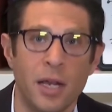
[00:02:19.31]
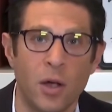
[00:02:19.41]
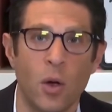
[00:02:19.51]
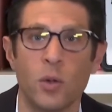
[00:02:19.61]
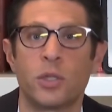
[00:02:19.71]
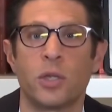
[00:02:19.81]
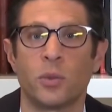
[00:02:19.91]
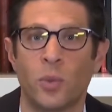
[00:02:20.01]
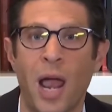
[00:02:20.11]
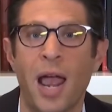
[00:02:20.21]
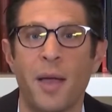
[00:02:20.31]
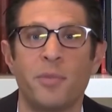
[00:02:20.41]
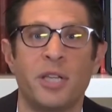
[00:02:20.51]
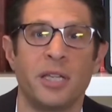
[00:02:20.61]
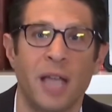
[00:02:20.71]
He goes to the
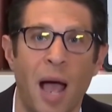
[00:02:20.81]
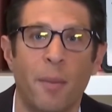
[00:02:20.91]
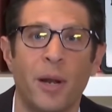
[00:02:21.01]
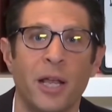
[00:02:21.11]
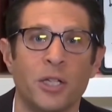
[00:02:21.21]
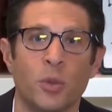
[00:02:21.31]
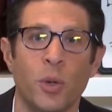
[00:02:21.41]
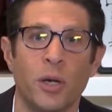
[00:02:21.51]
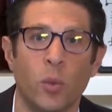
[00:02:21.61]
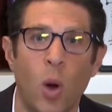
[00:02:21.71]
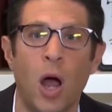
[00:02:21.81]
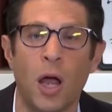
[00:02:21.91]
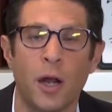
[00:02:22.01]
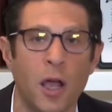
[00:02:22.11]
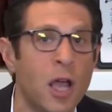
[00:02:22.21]
Rams. He dominates week
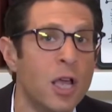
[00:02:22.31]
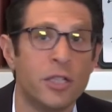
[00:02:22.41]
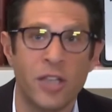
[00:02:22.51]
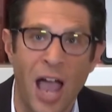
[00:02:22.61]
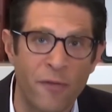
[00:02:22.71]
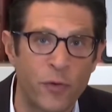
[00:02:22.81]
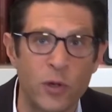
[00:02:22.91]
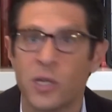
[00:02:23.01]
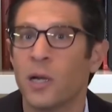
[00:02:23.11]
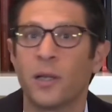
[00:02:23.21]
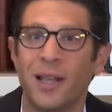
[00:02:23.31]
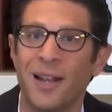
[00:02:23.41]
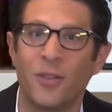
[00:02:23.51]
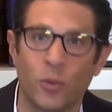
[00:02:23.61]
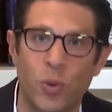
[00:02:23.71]
one. Stafford's going to
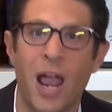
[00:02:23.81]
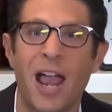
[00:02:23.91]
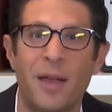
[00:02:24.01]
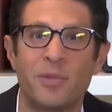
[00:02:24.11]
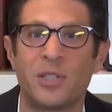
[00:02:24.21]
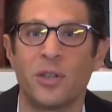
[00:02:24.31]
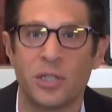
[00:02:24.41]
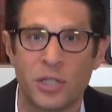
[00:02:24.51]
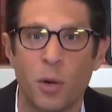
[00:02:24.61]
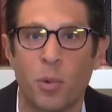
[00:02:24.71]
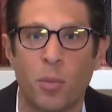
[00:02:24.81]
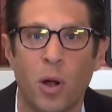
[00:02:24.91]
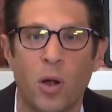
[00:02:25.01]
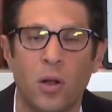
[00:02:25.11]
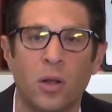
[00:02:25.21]
lead the Rams to the Super
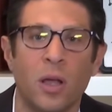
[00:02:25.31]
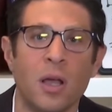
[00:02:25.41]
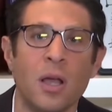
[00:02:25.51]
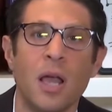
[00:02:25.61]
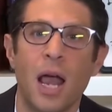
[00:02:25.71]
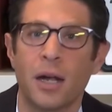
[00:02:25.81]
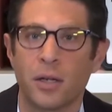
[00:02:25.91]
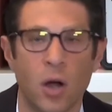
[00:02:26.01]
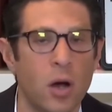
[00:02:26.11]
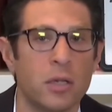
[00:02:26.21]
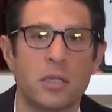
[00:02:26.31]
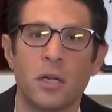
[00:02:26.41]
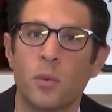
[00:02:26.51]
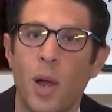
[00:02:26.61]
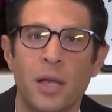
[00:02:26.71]
Bowl. And
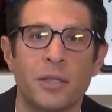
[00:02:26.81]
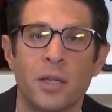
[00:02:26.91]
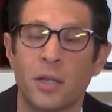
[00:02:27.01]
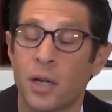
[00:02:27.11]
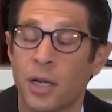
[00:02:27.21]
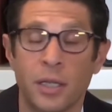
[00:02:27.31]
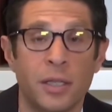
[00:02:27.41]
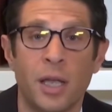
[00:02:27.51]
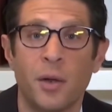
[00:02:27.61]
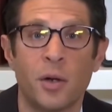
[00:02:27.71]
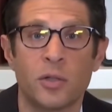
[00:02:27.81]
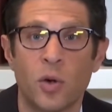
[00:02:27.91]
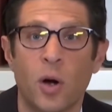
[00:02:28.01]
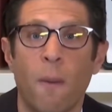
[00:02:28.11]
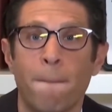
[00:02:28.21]
Carson Wentz is going to continue to
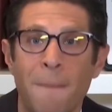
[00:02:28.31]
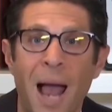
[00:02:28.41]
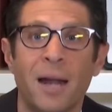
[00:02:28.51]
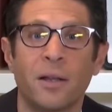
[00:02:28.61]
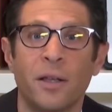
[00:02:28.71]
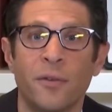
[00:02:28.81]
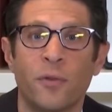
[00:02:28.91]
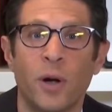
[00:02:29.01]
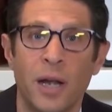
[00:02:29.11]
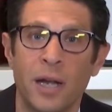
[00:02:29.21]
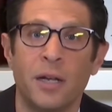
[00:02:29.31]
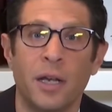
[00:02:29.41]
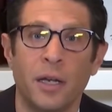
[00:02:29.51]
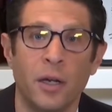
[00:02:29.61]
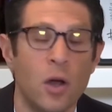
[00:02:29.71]
struggle mightily for
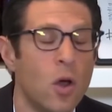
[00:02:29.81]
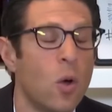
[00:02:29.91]
Indy.